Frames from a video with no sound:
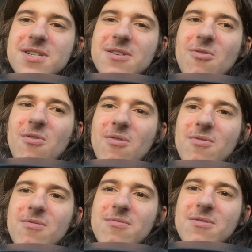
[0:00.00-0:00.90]
a
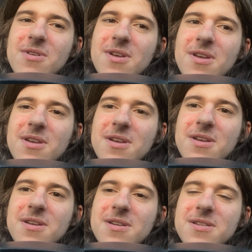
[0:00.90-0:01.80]
whole
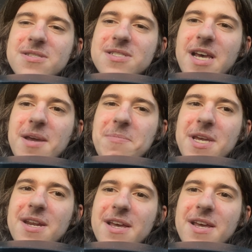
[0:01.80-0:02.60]
segment